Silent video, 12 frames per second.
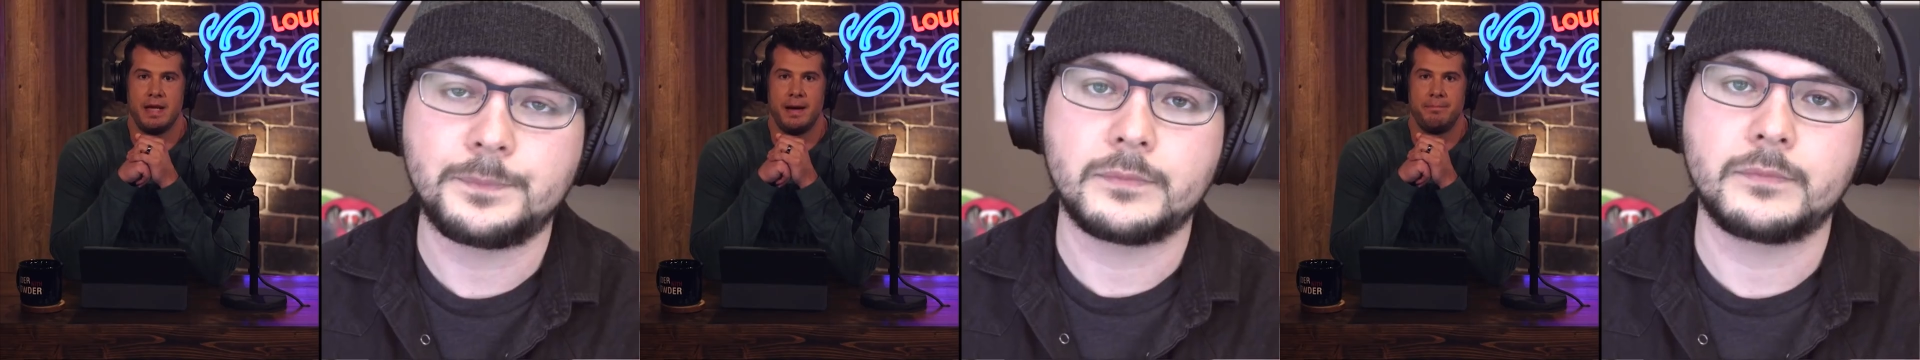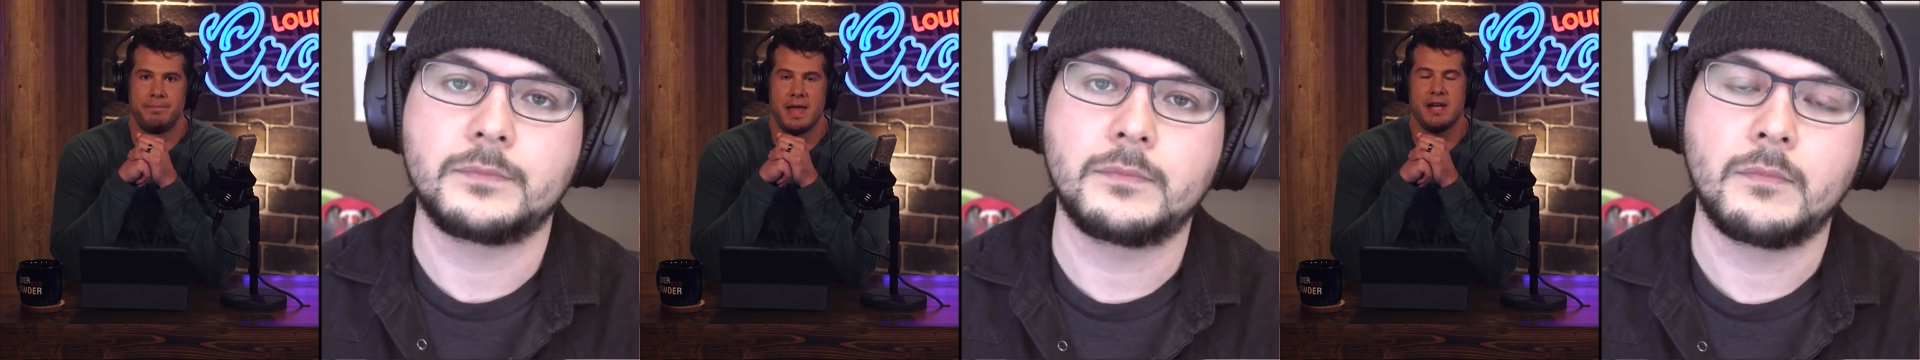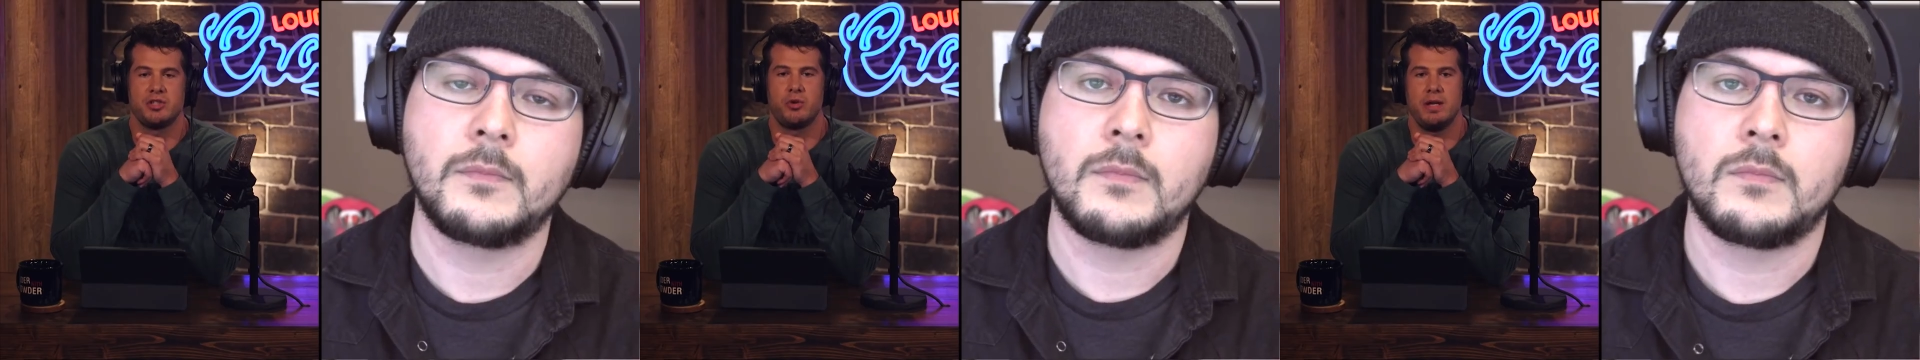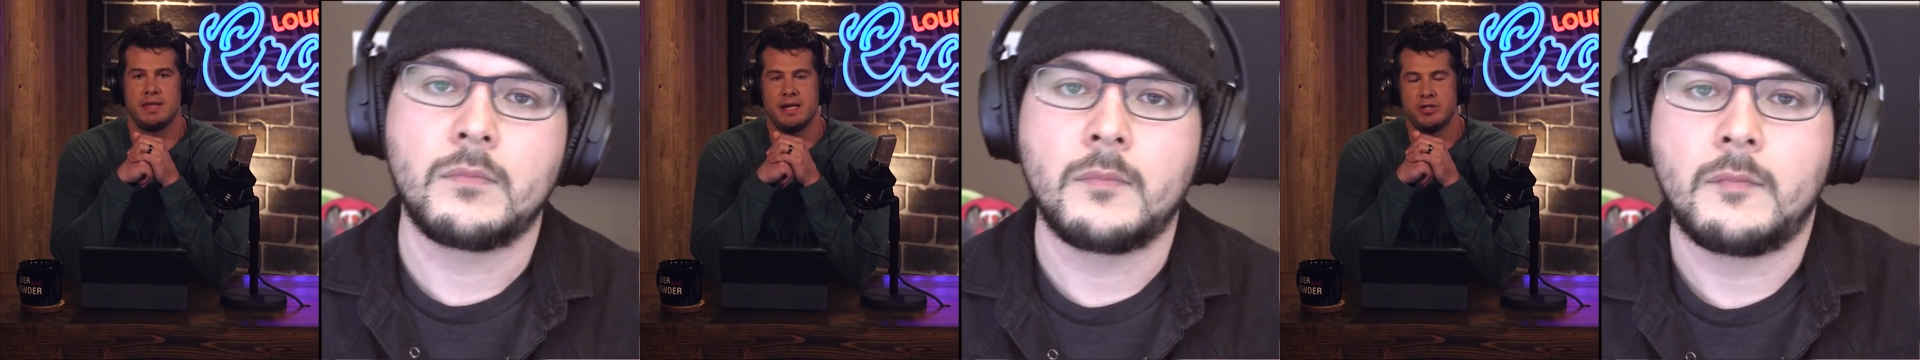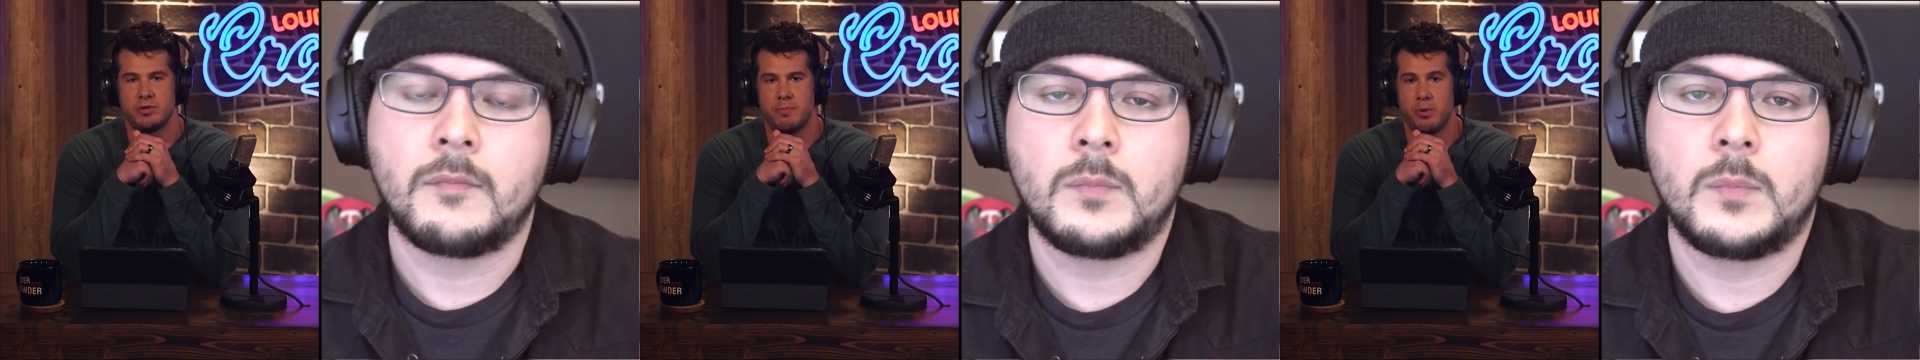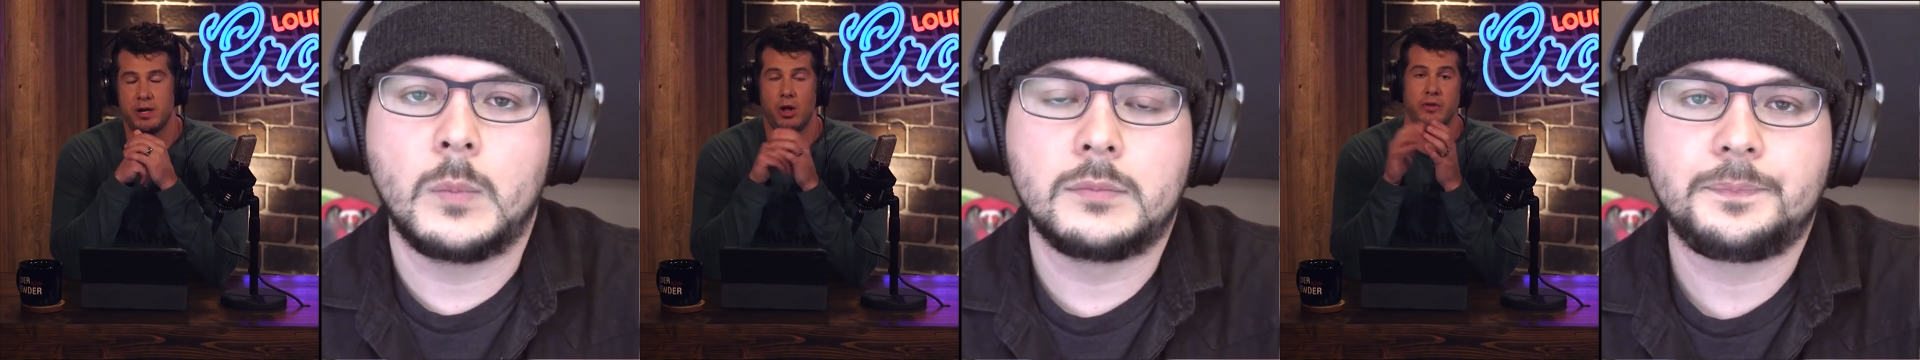Speaker 1: Yeah. That is a great. That is a
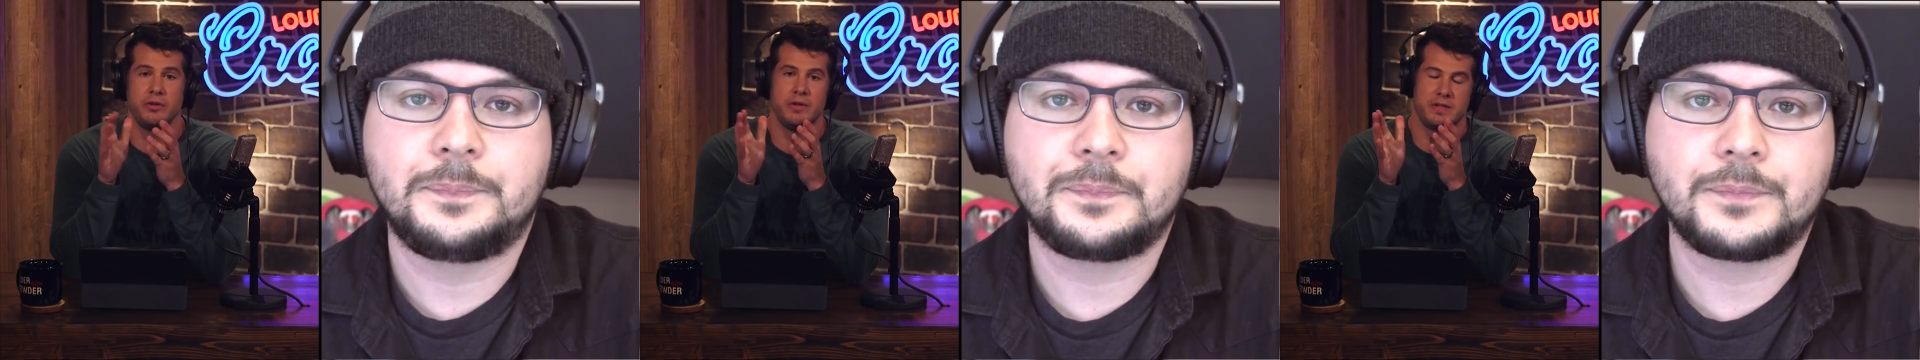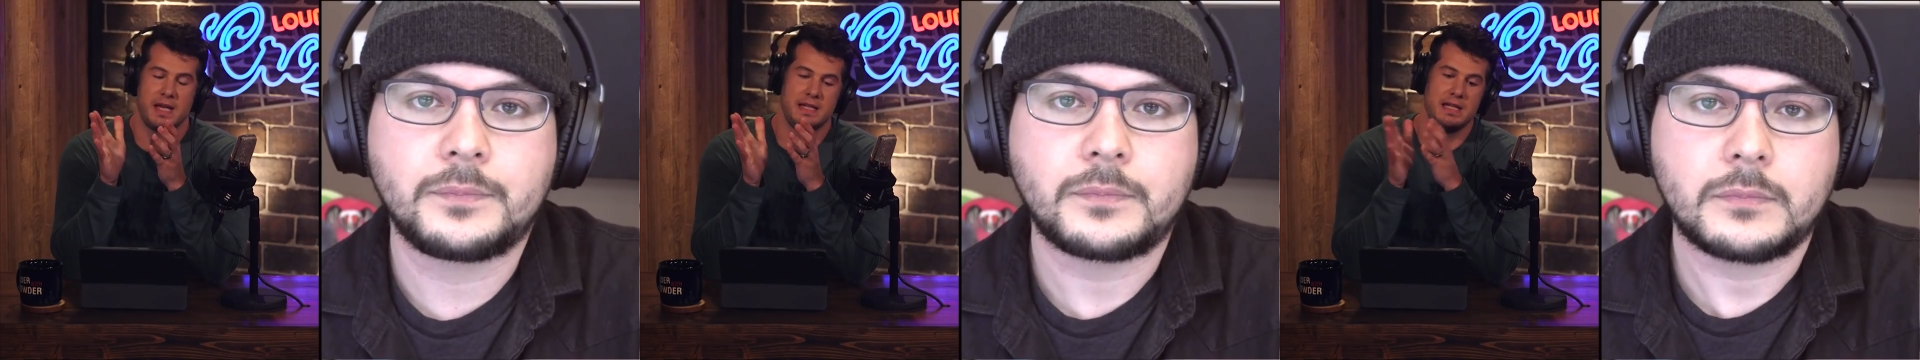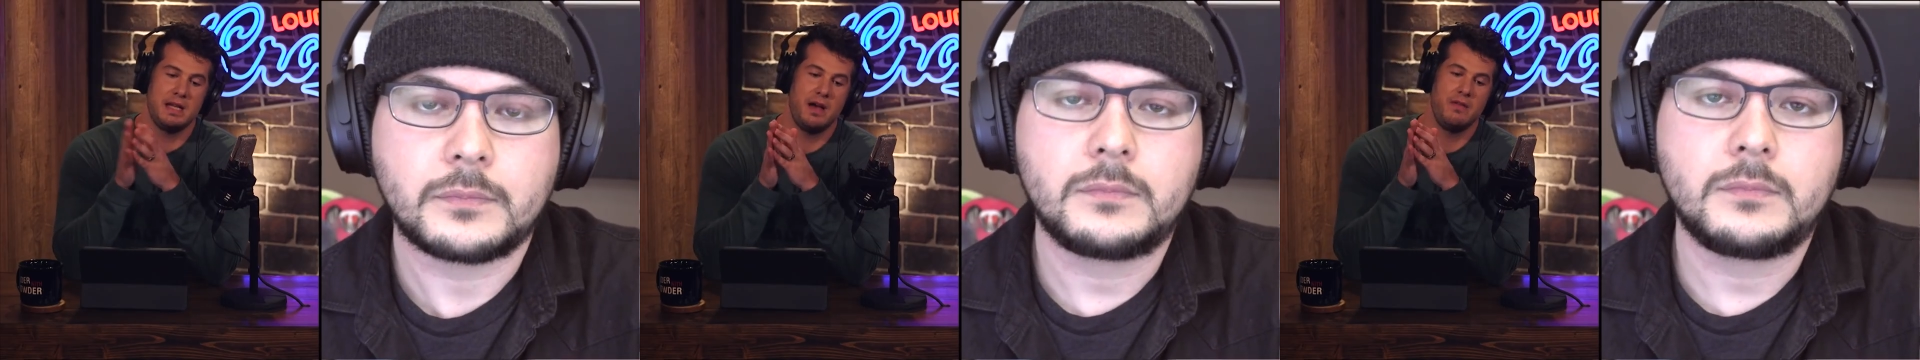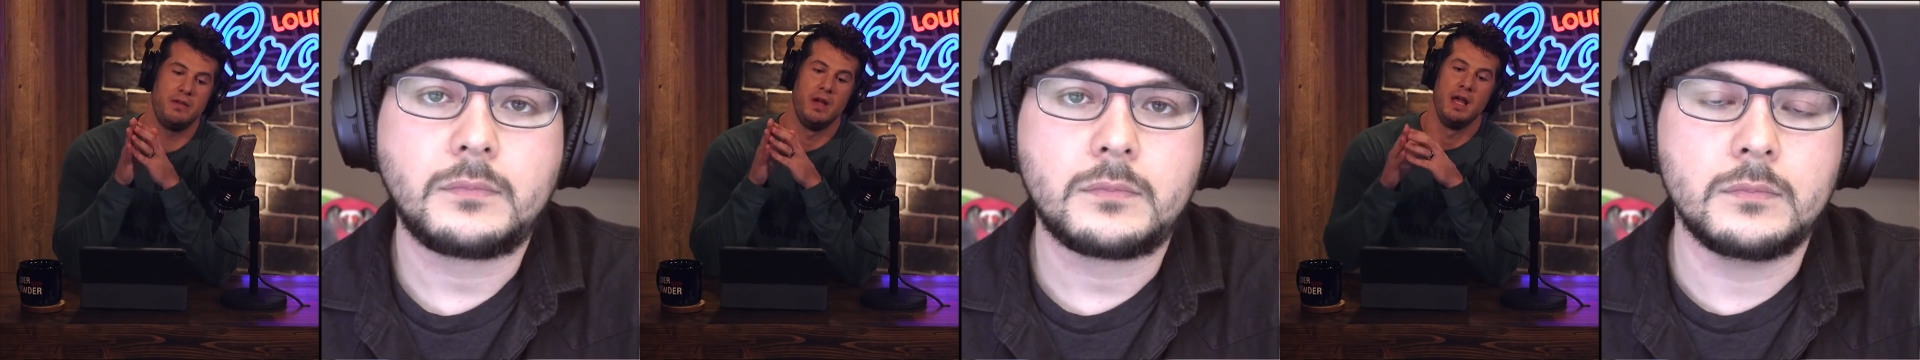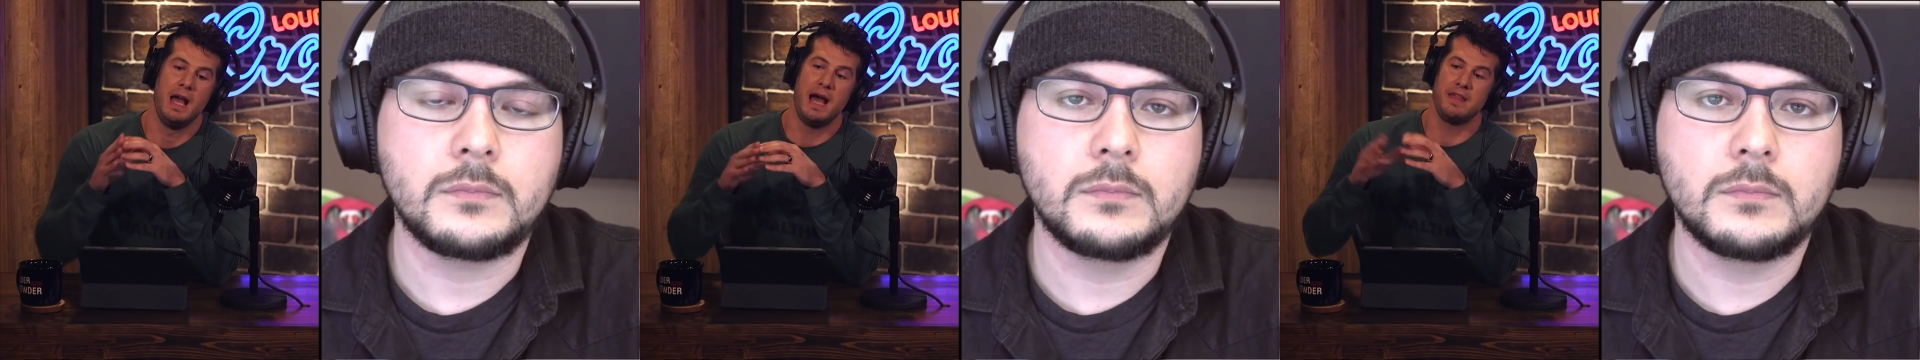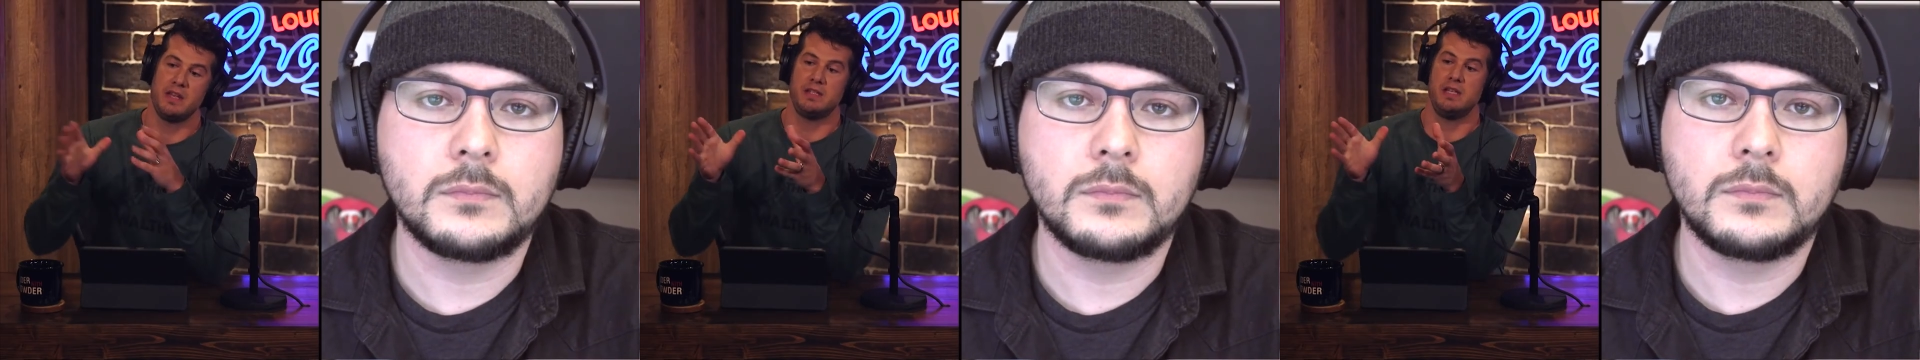great point. And also this idea of, I think